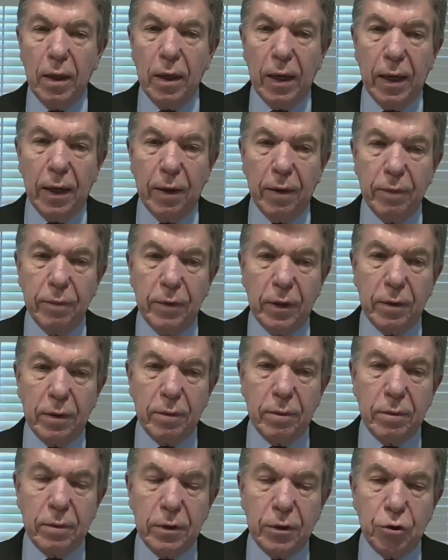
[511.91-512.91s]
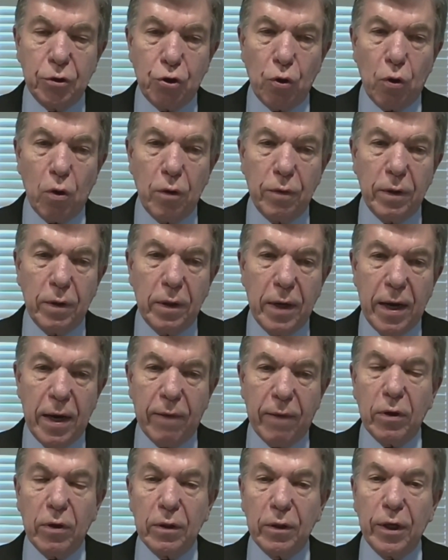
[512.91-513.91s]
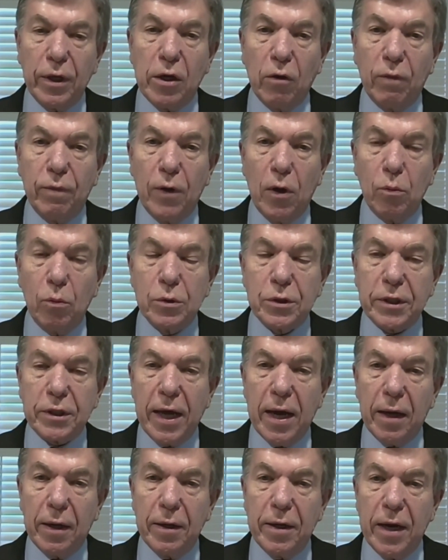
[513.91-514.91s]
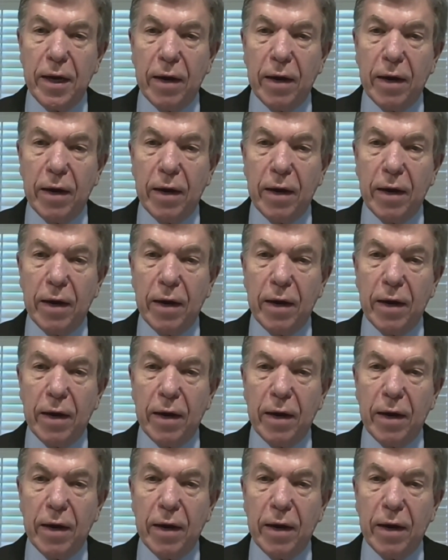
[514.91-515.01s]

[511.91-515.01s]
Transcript: uh, that assured that every legal vote was counted,